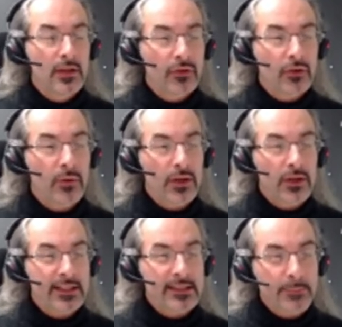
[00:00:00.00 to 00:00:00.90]
So when
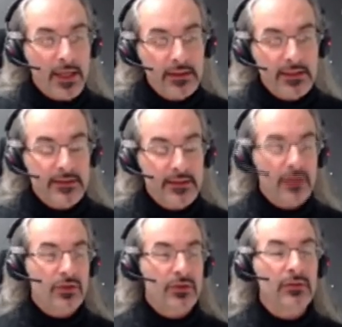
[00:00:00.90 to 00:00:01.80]
you expand this
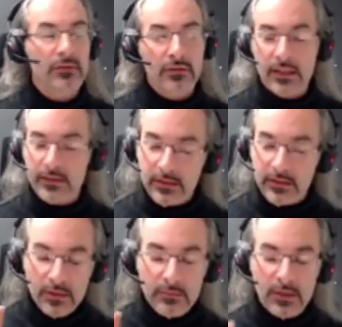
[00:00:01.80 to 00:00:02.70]
action, you get a
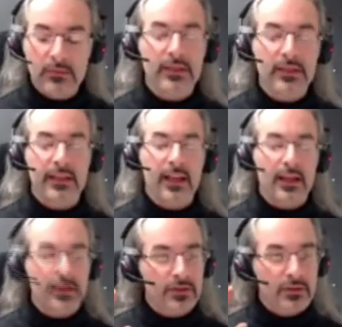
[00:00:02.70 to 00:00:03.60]
normal quadratic
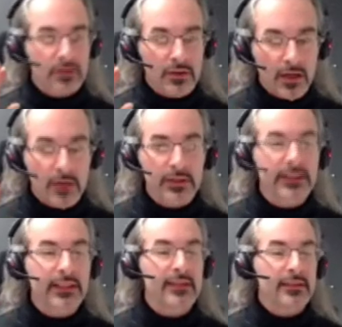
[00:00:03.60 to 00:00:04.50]
action, you can
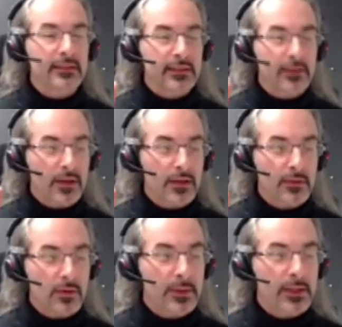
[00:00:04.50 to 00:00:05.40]
quantize it, and you can
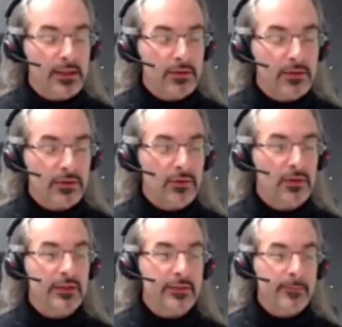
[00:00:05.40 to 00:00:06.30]
completely control it.